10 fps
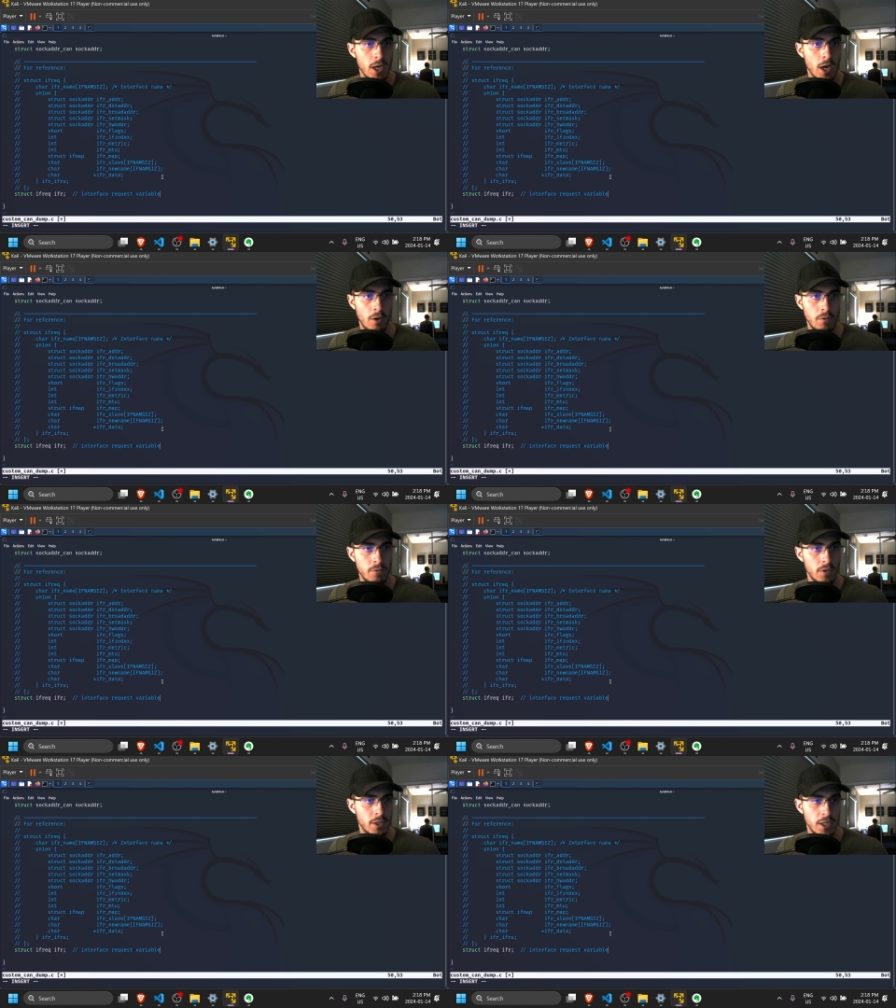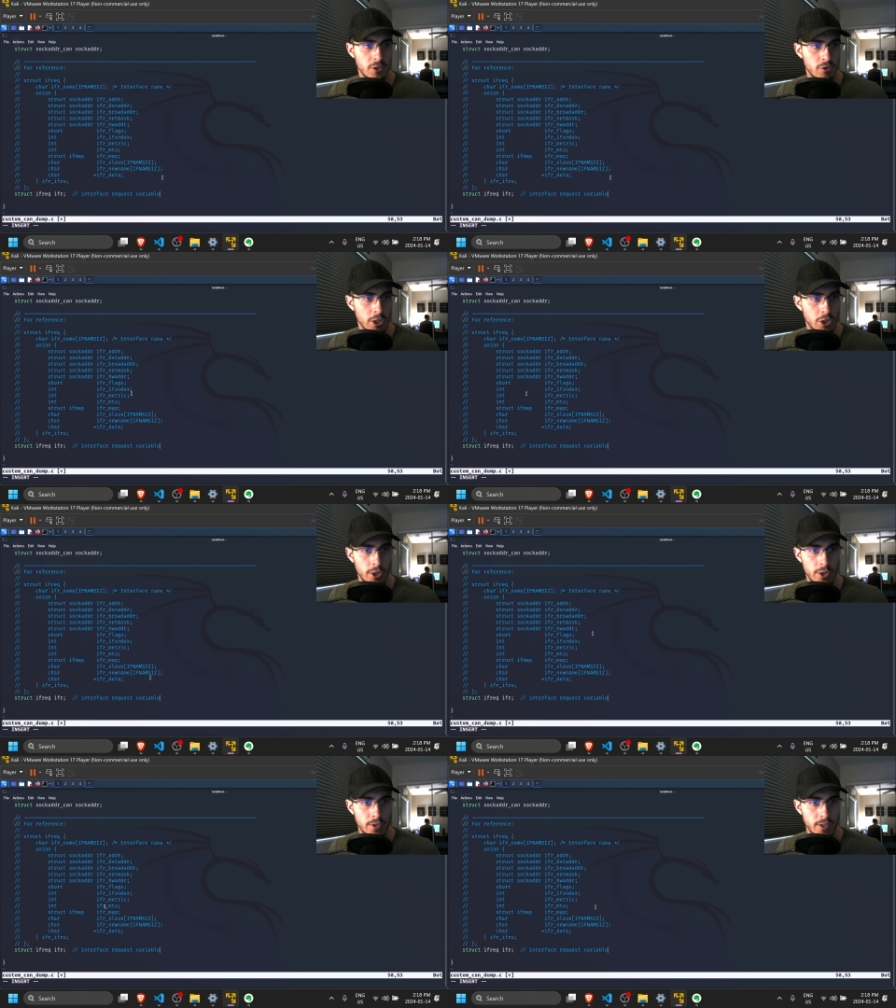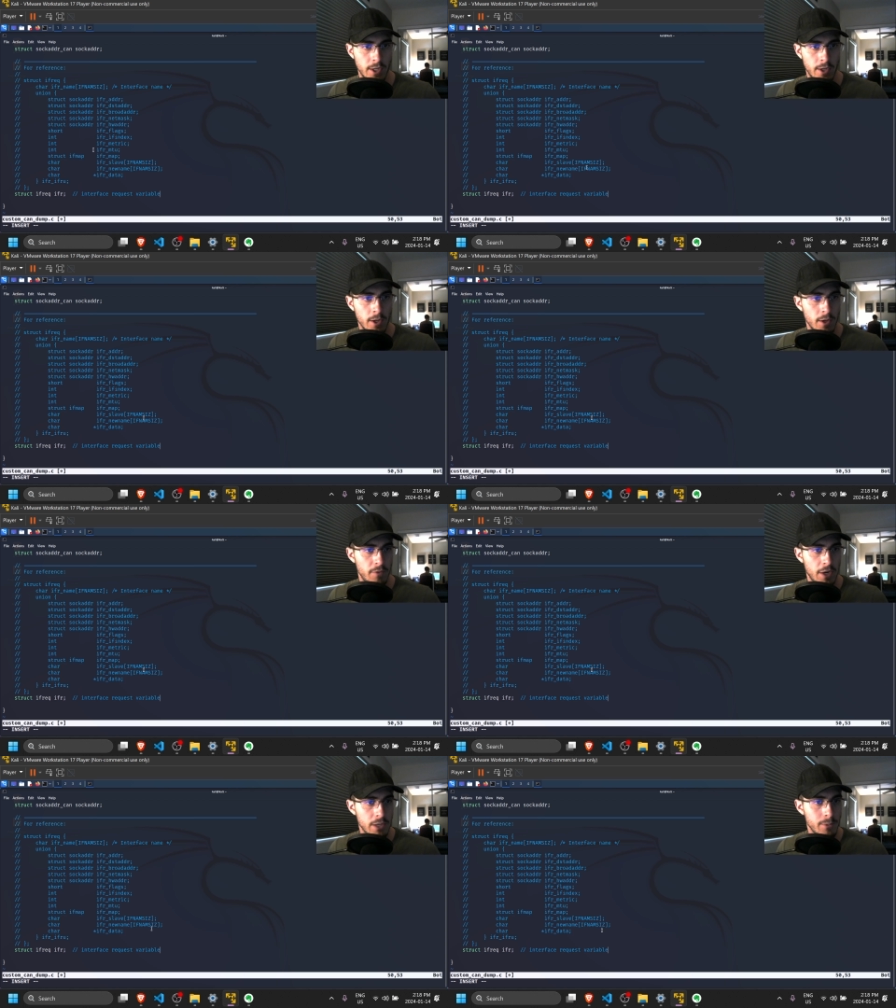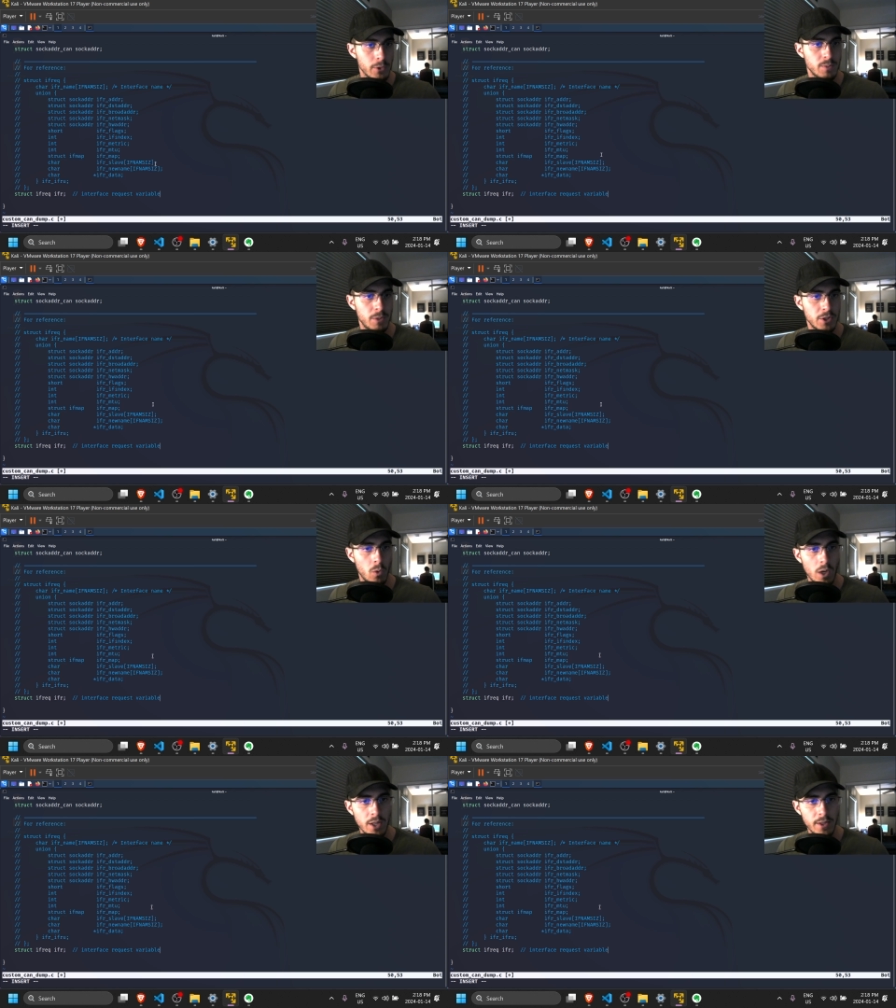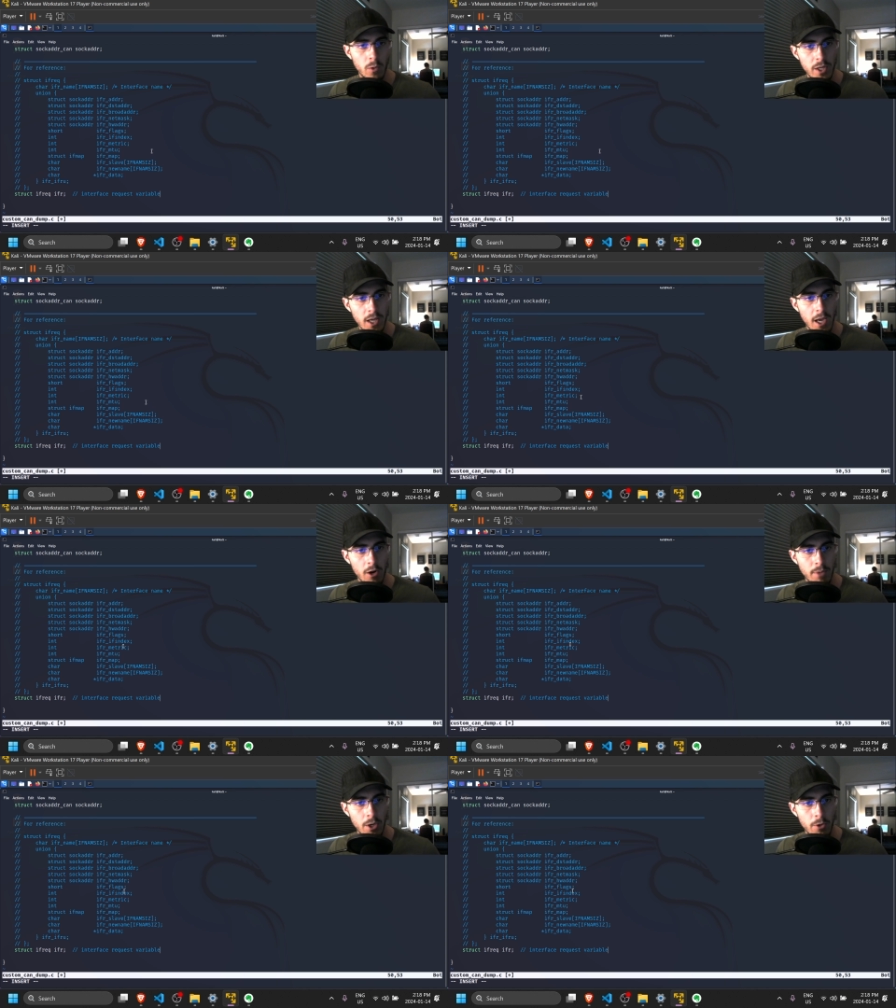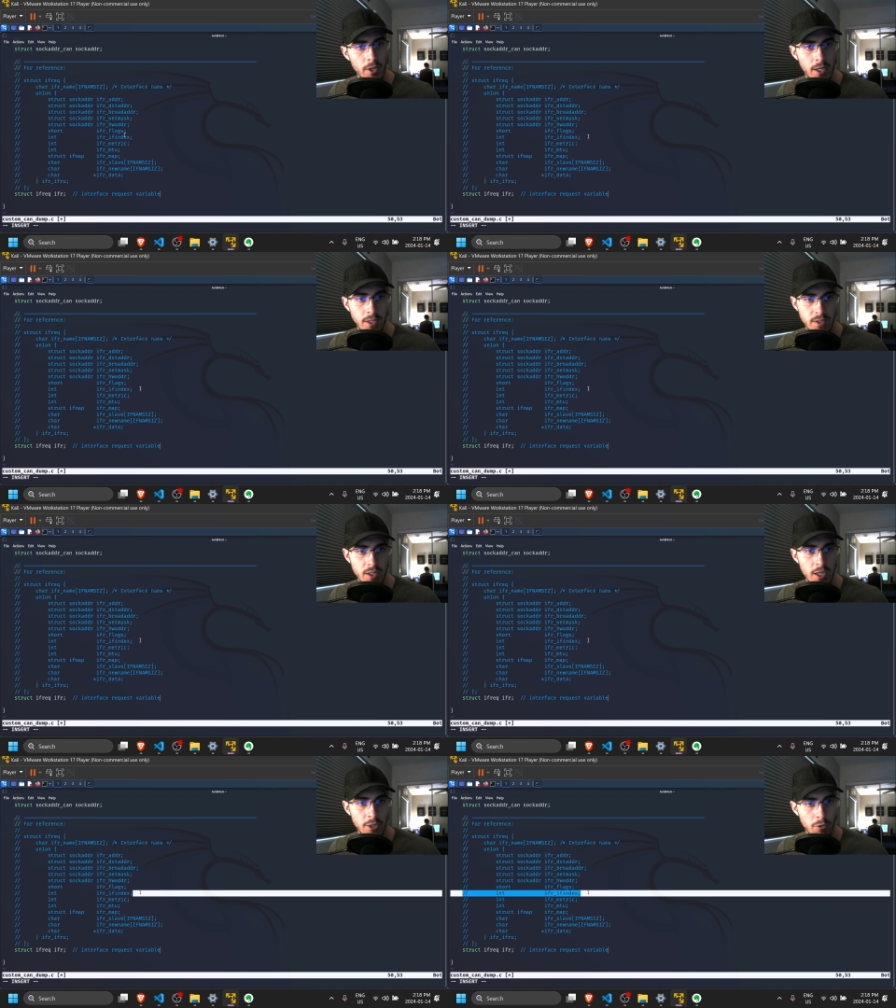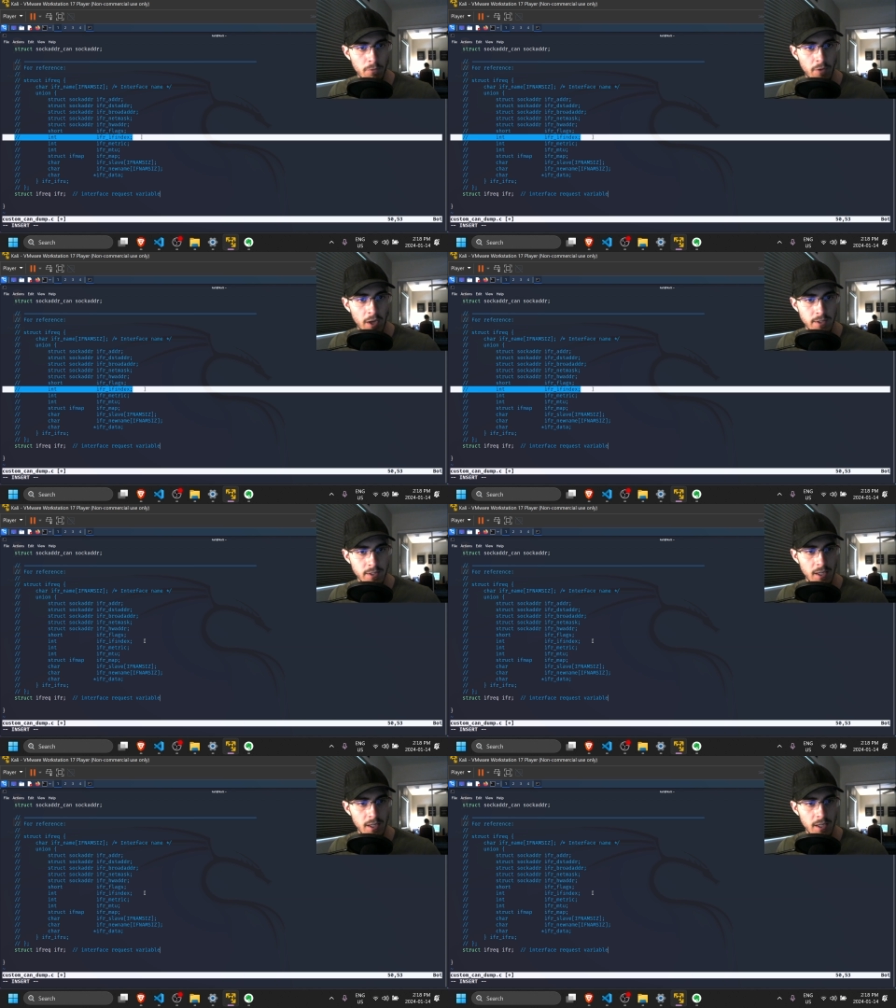of data structures and variables, but the one that we care about is the interface